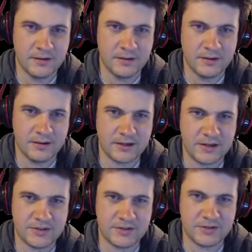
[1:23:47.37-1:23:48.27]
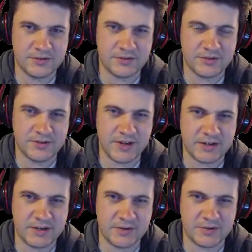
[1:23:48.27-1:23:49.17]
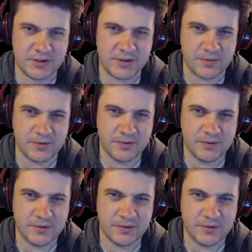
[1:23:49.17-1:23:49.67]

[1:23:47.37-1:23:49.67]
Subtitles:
I guess she's just not used to you.